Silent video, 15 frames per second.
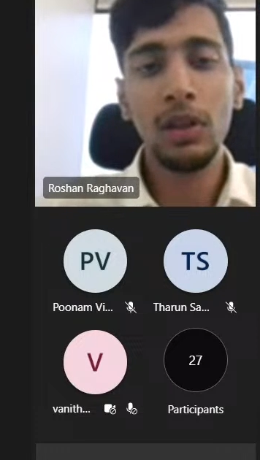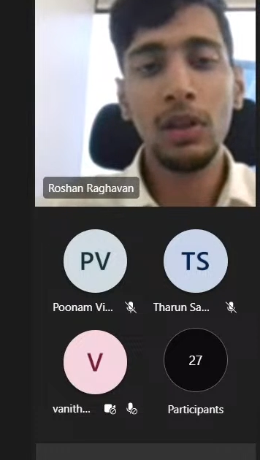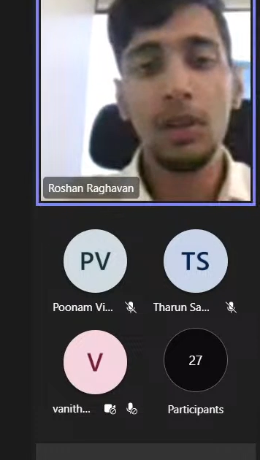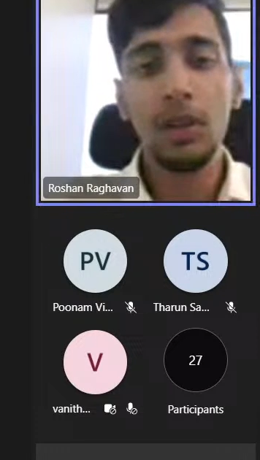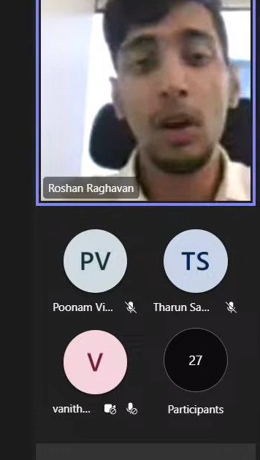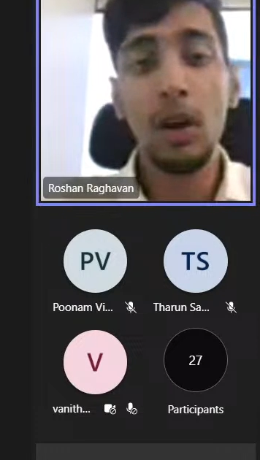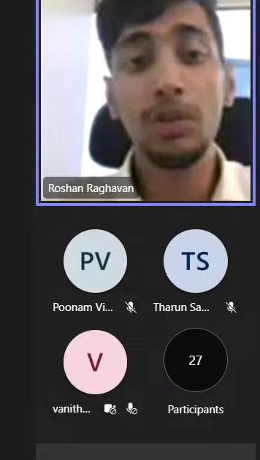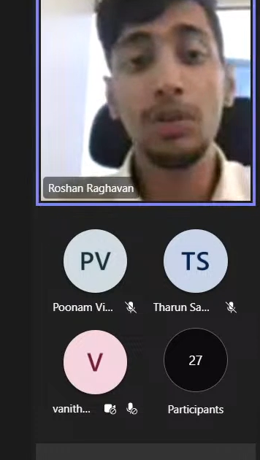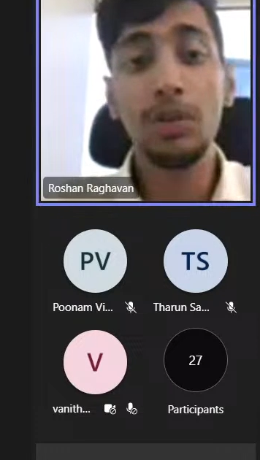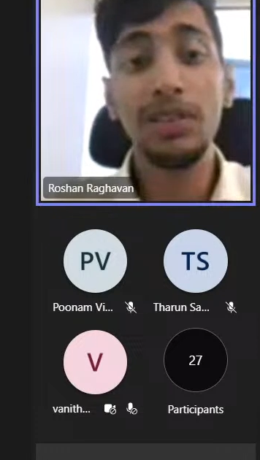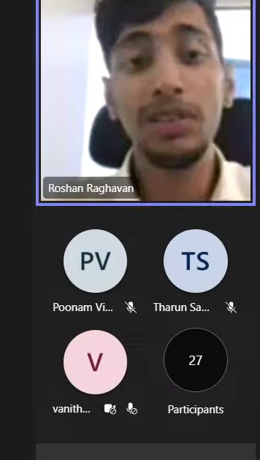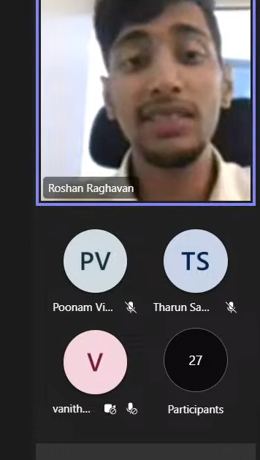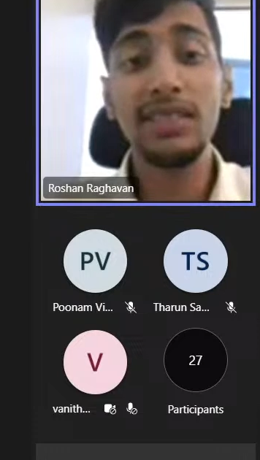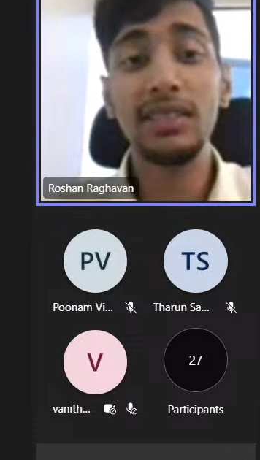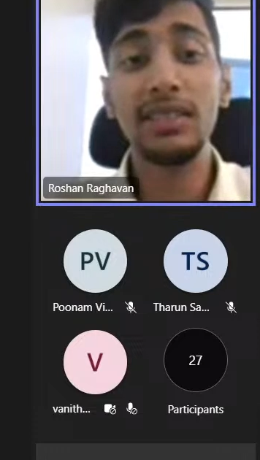now
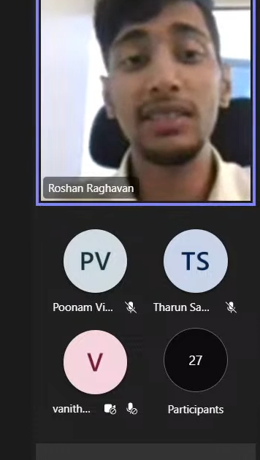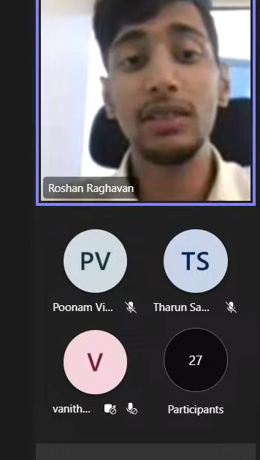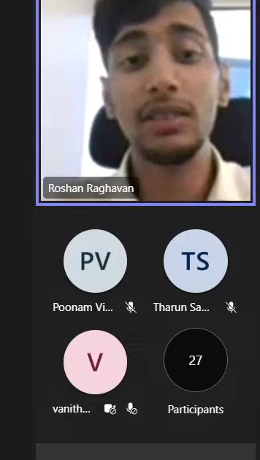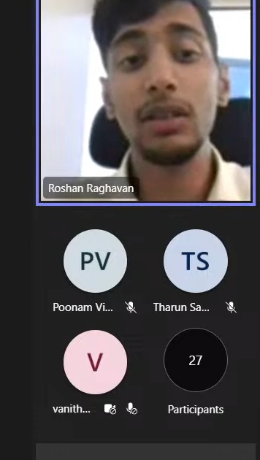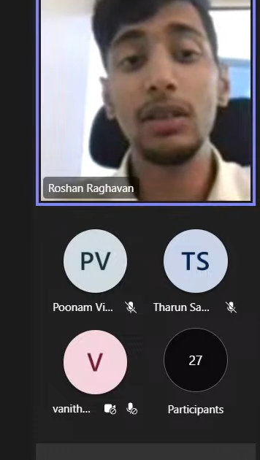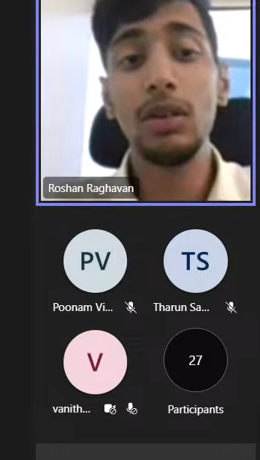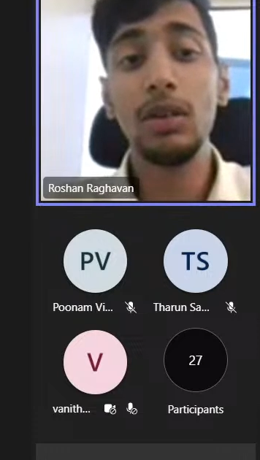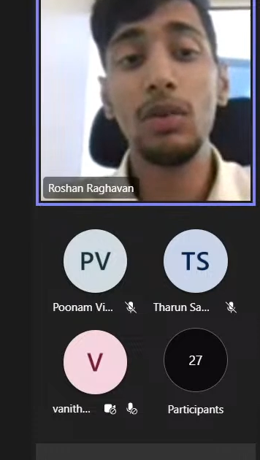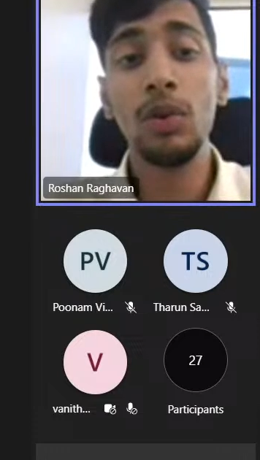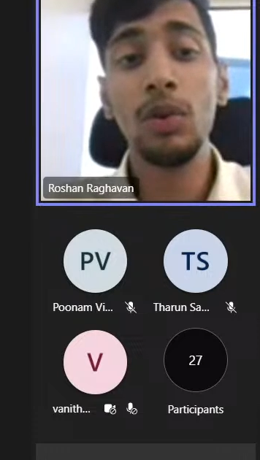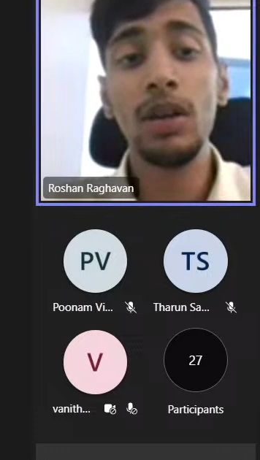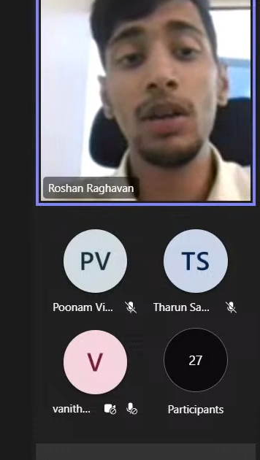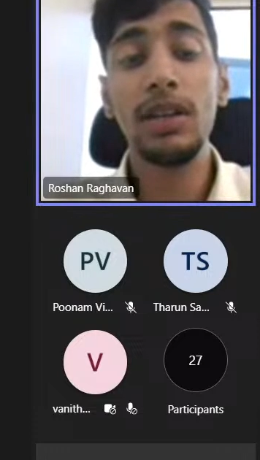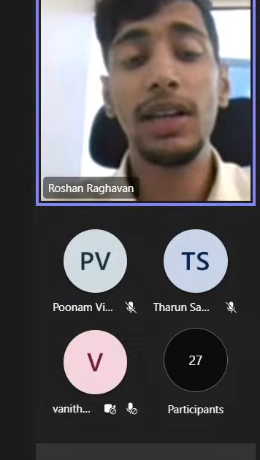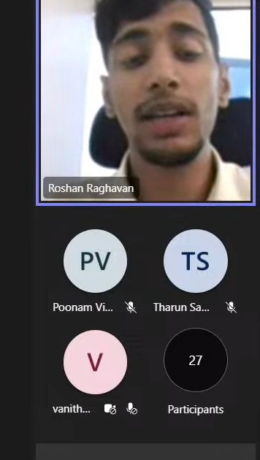this
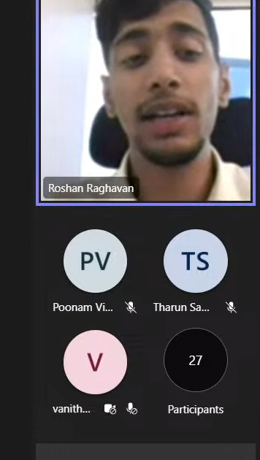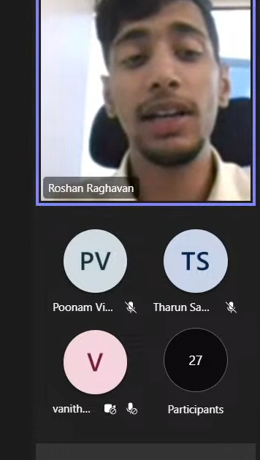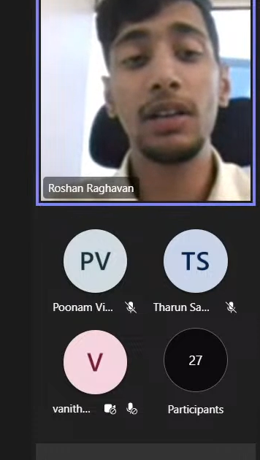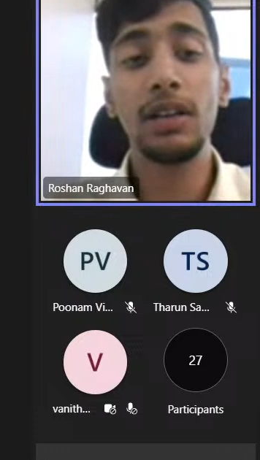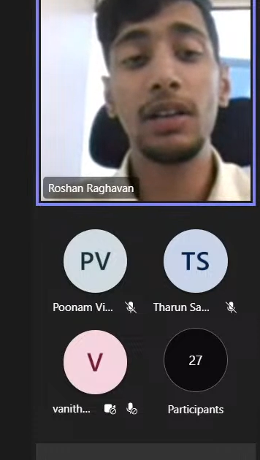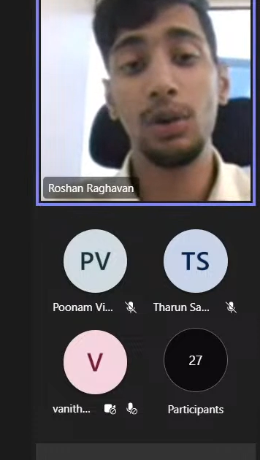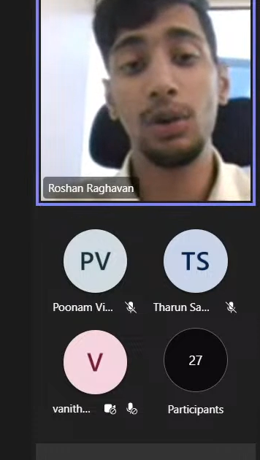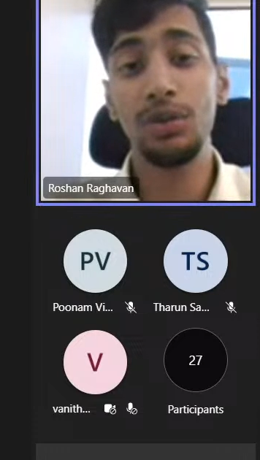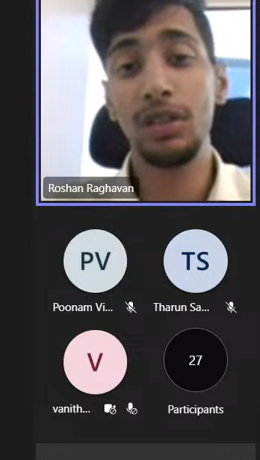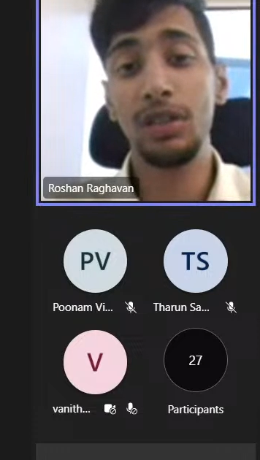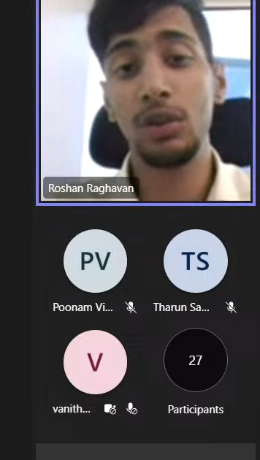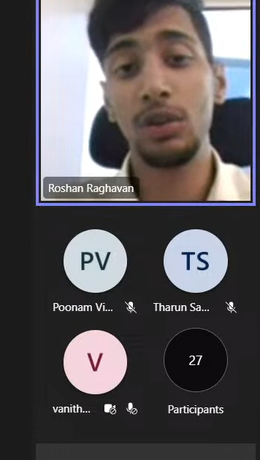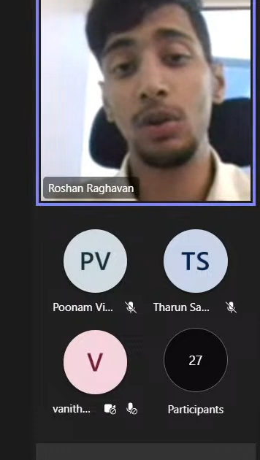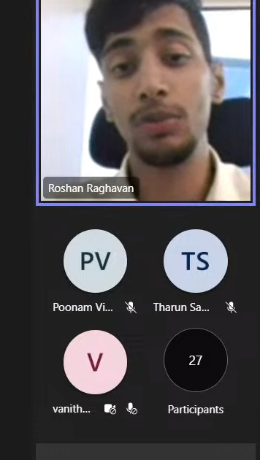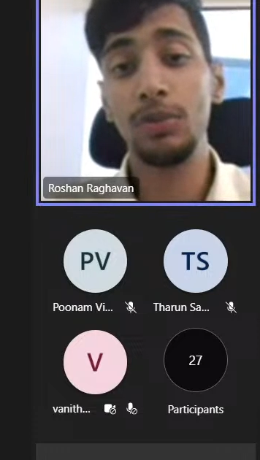would hit
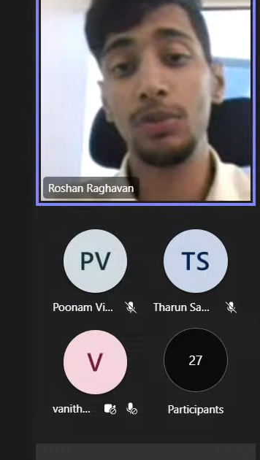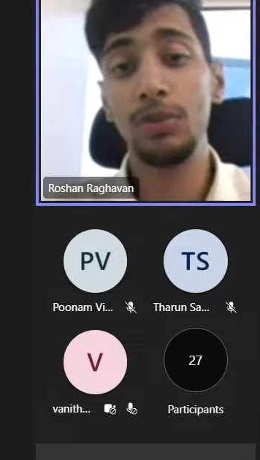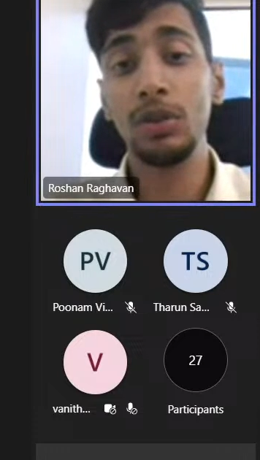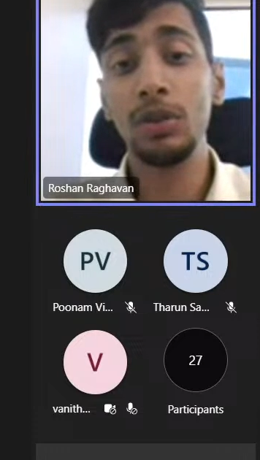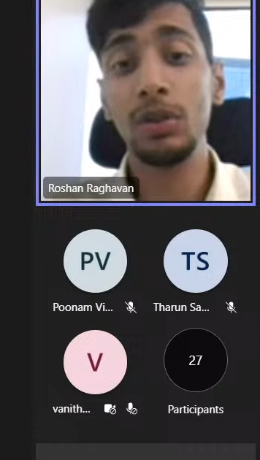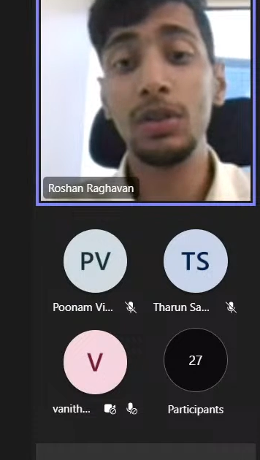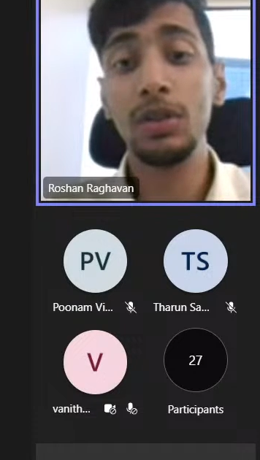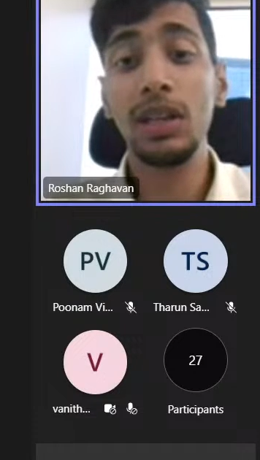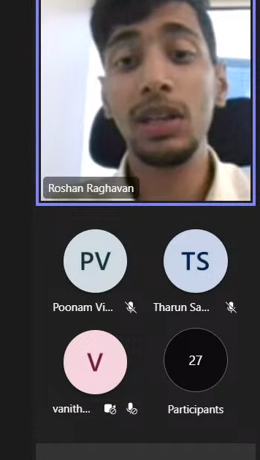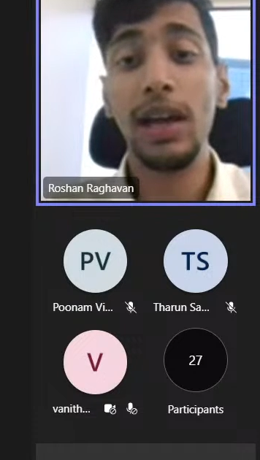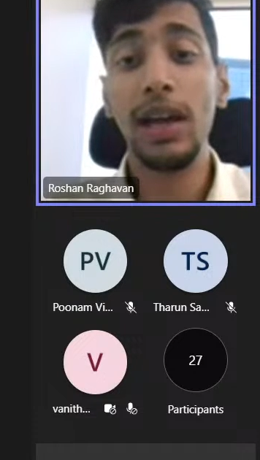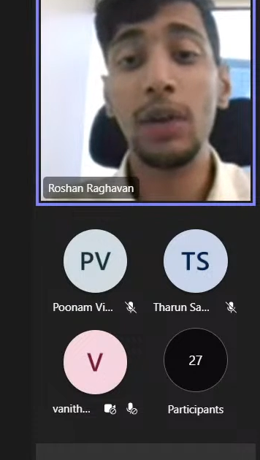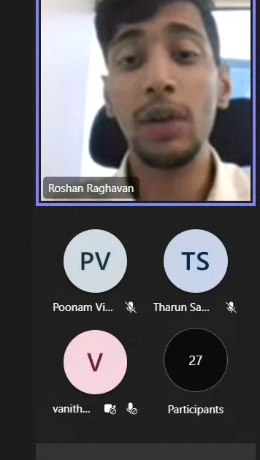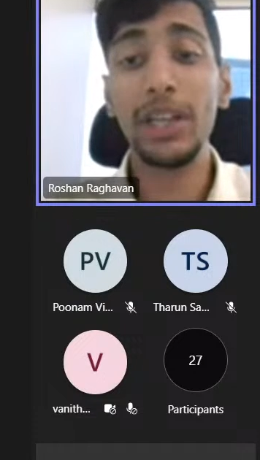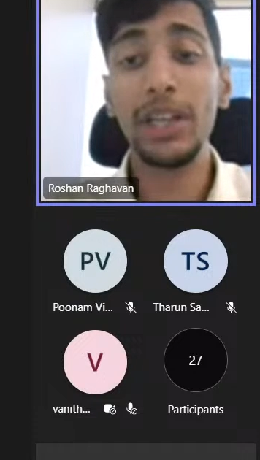closer to home. So
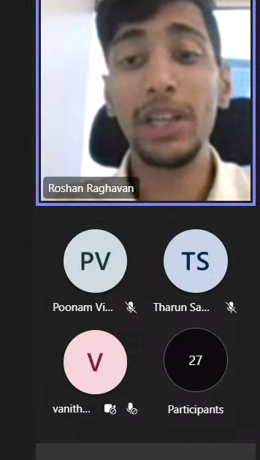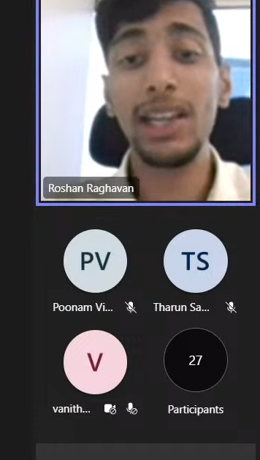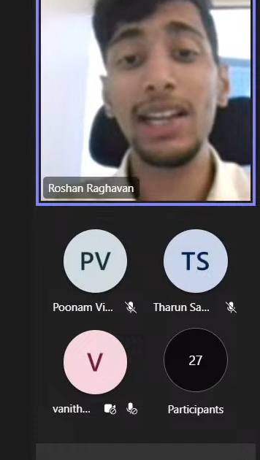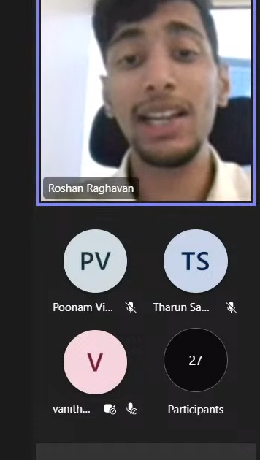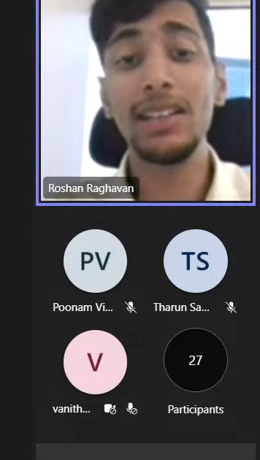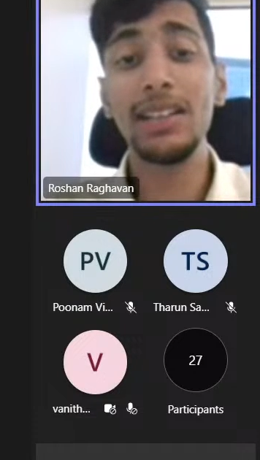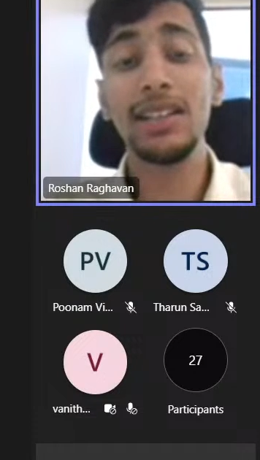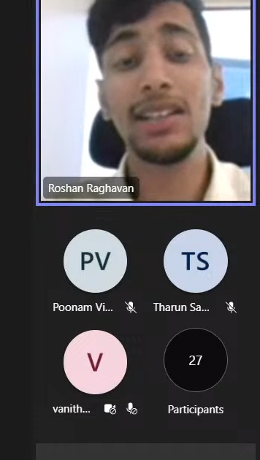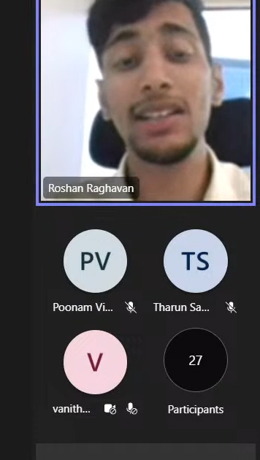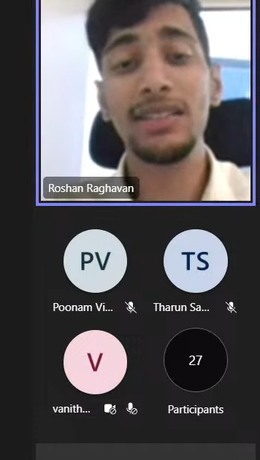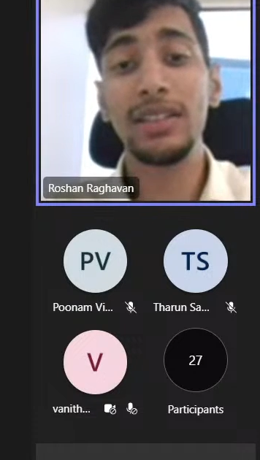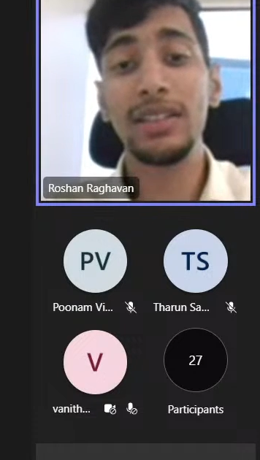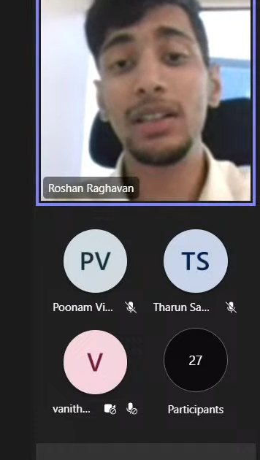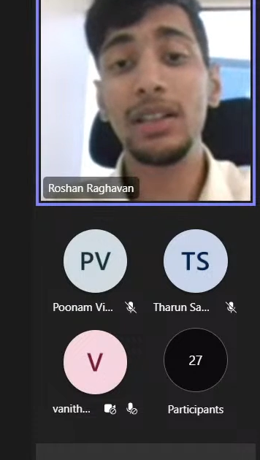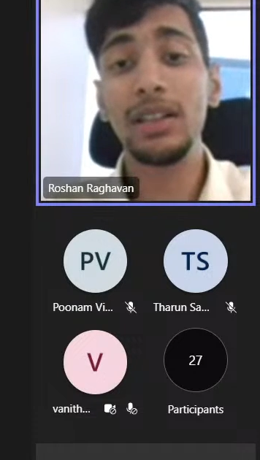the equity line
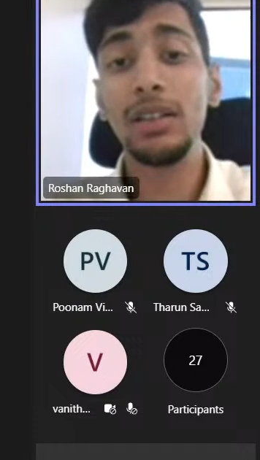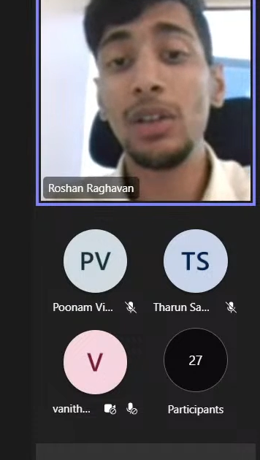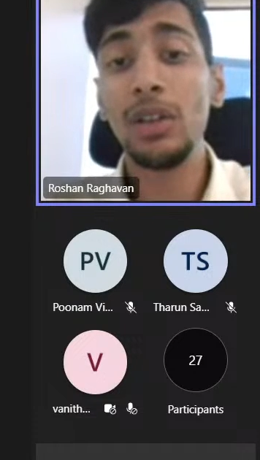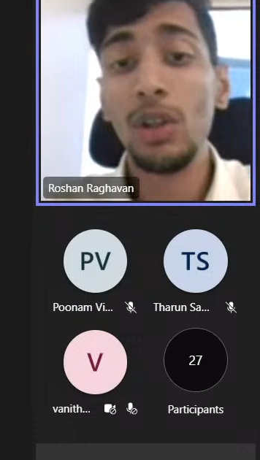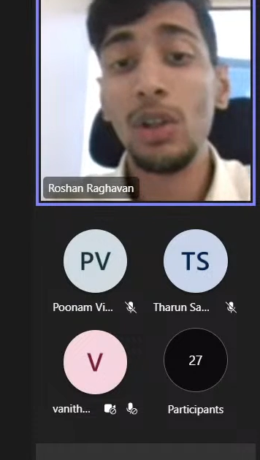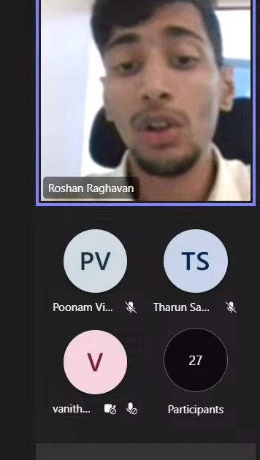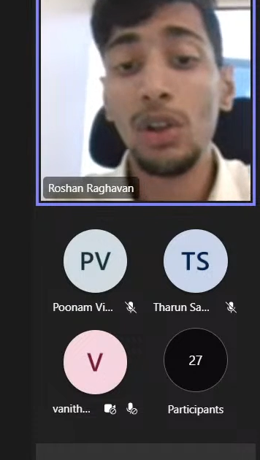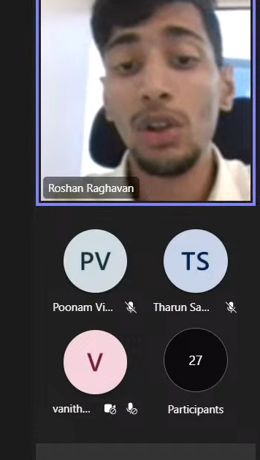is the